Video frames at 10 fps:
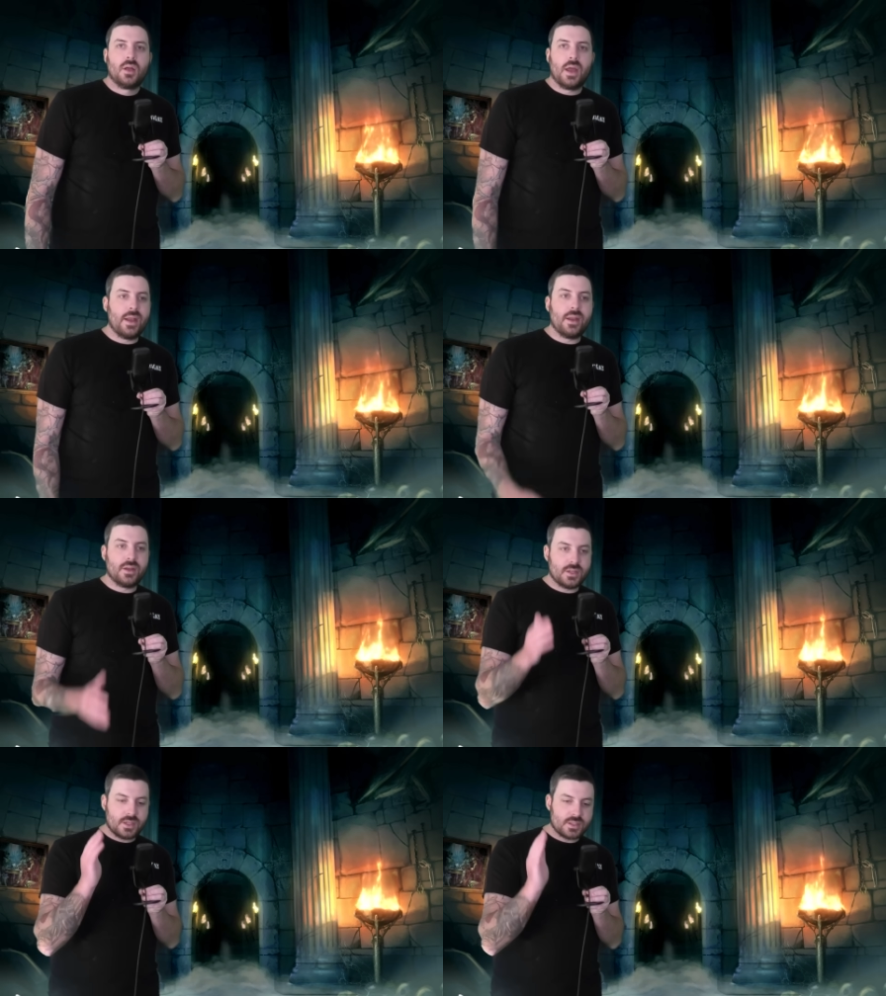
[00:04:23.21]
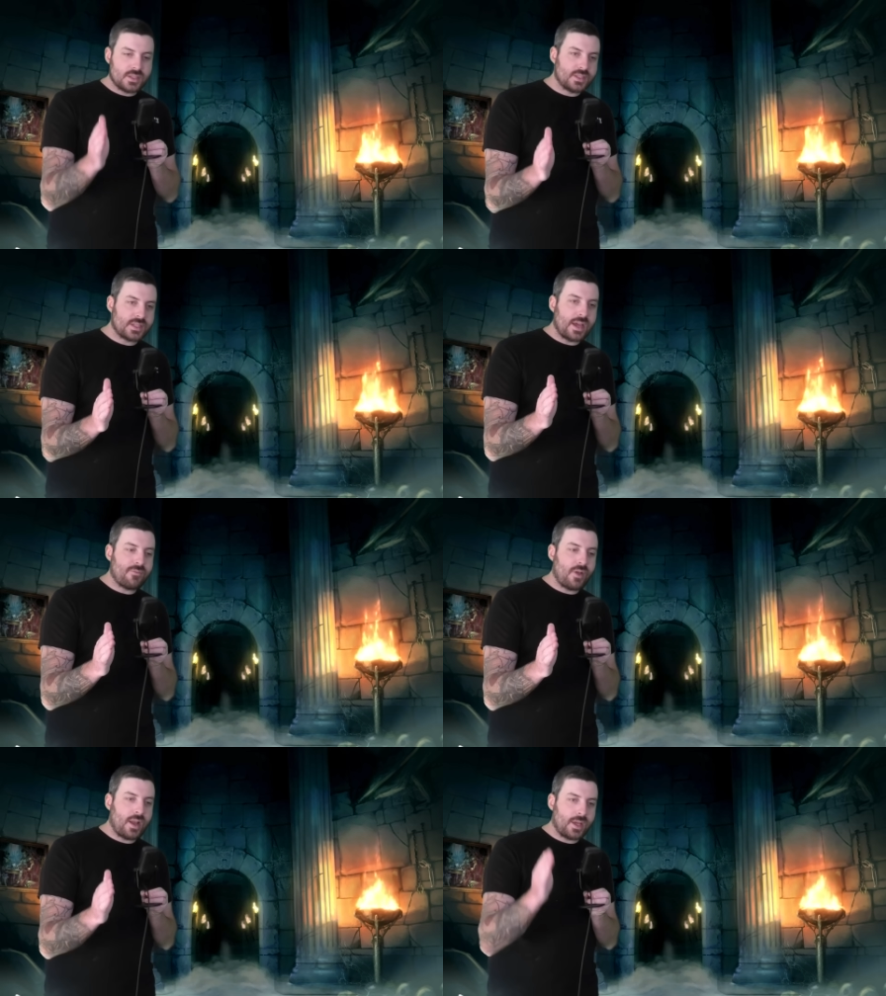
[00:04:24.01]
It is the
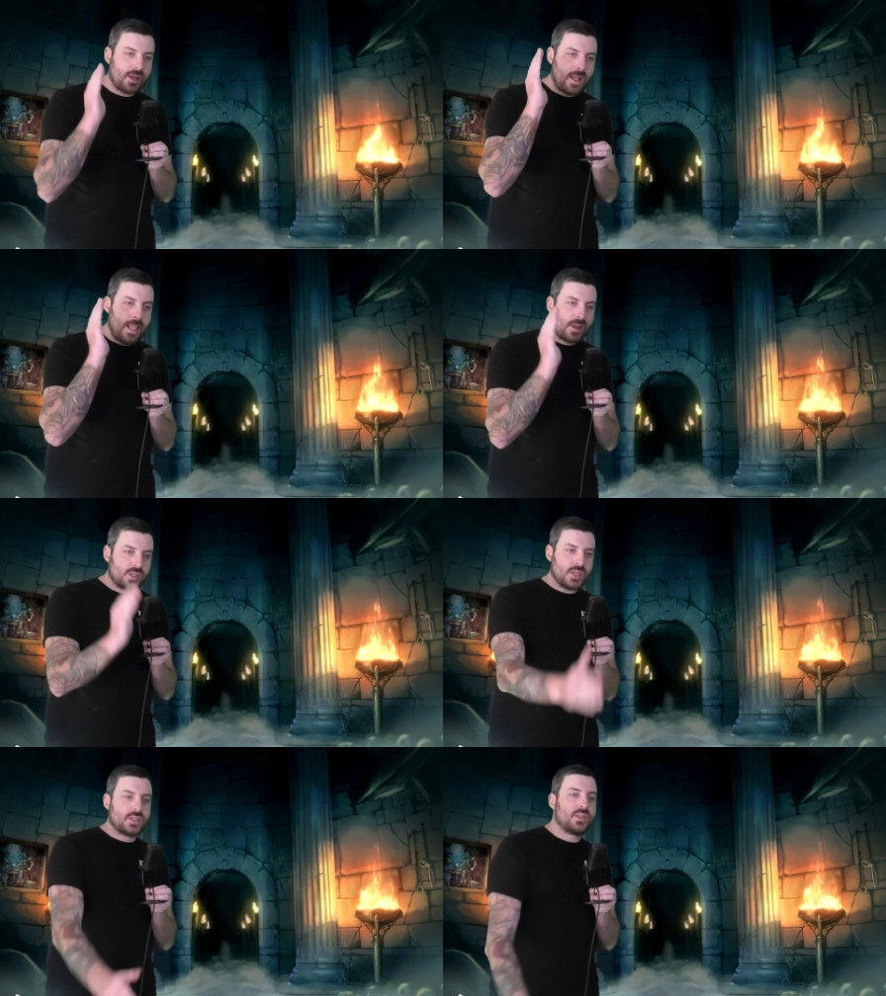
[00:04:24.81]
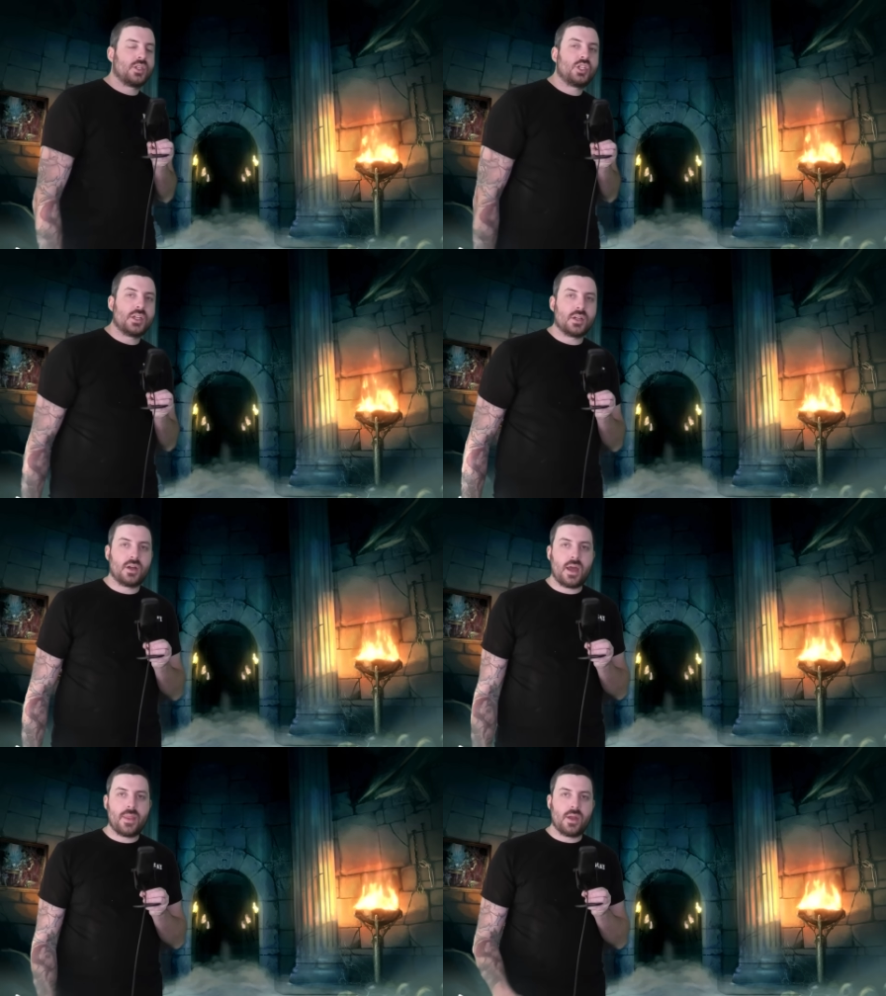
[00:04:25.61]
same relic, just
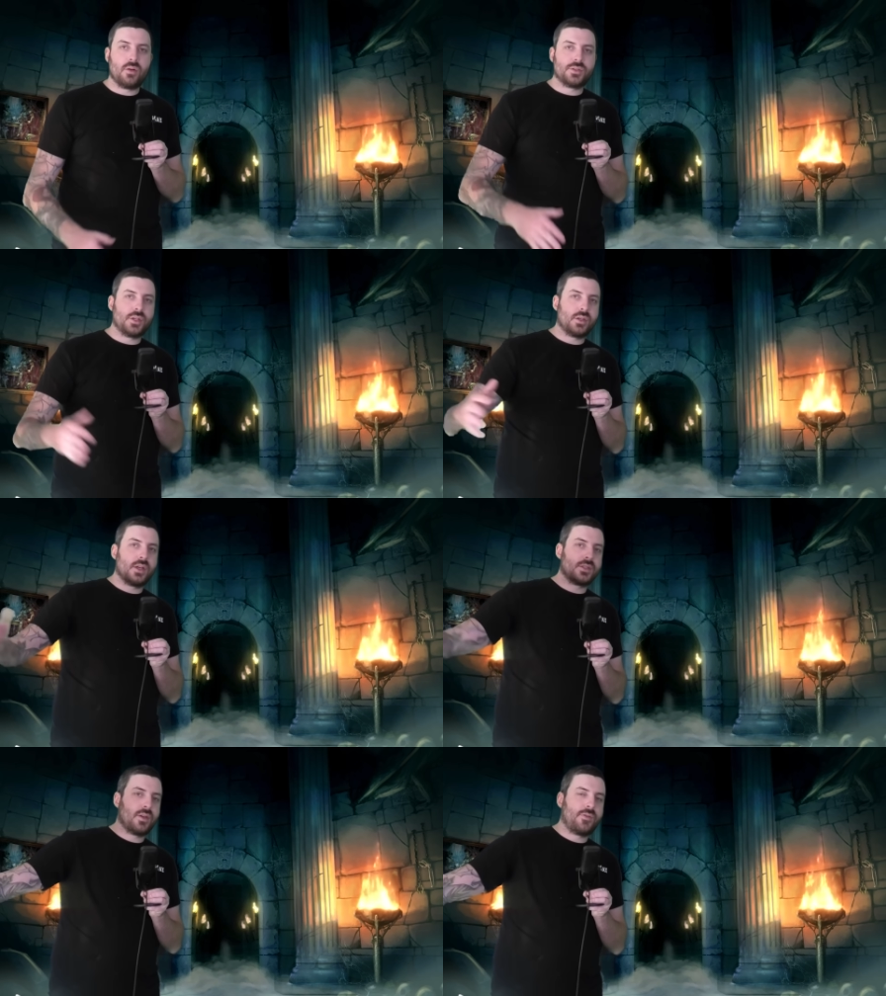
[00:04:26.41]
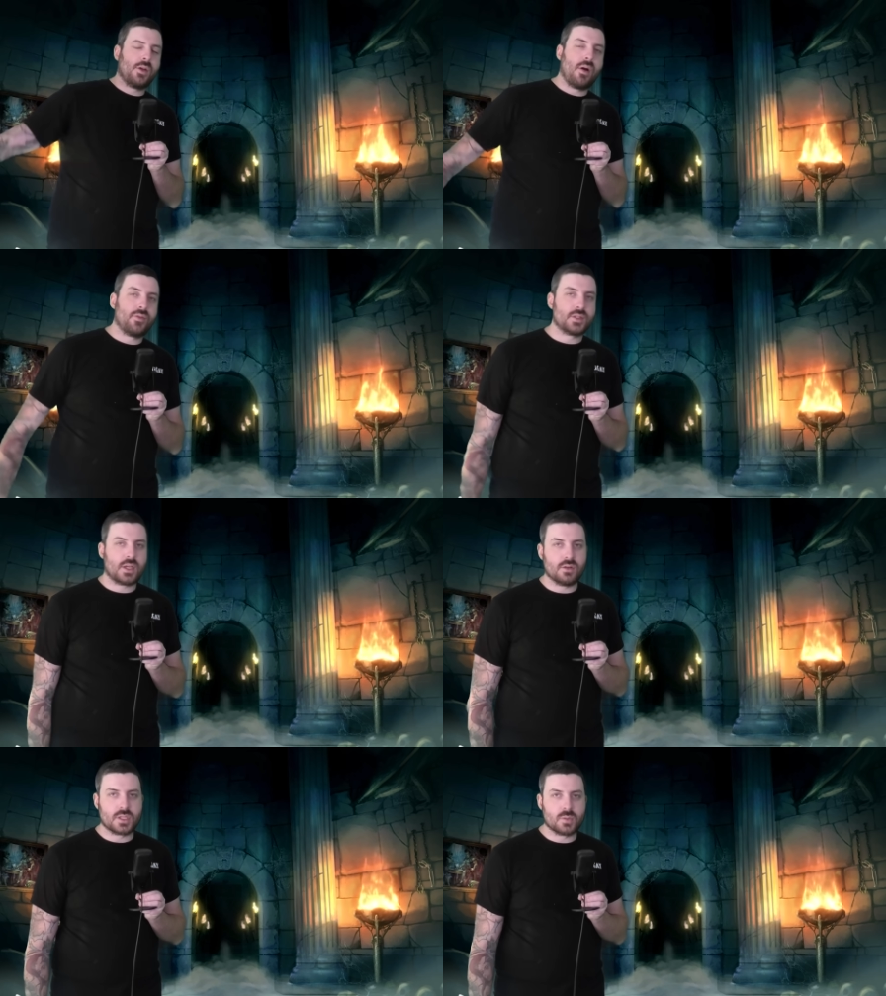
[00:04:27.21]
shitter, and then also does a few other
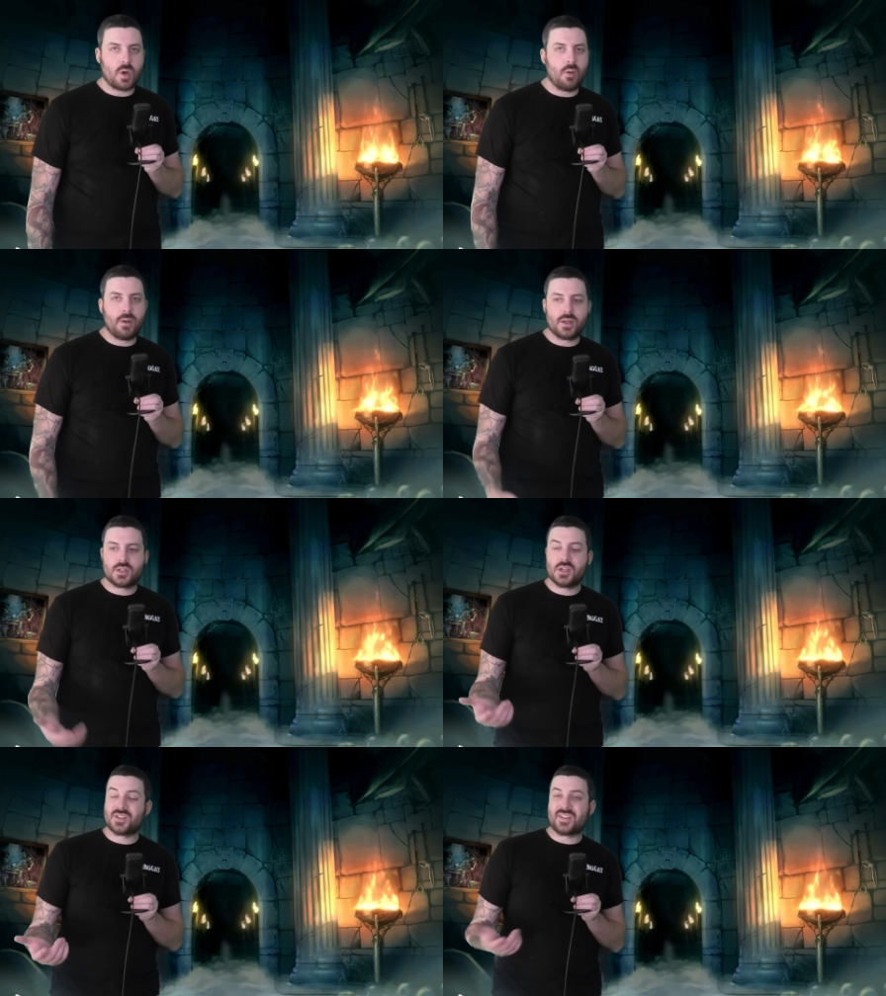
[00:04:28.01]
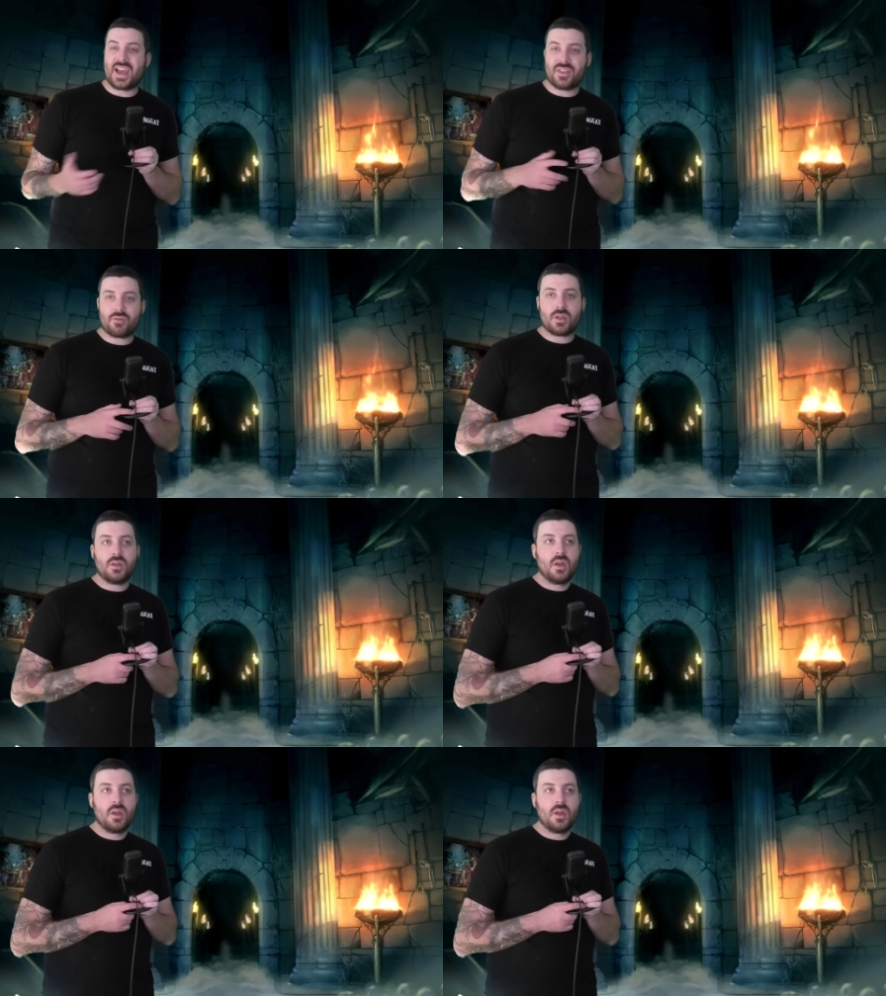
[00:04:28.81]
skills as well. But in terms of gathering,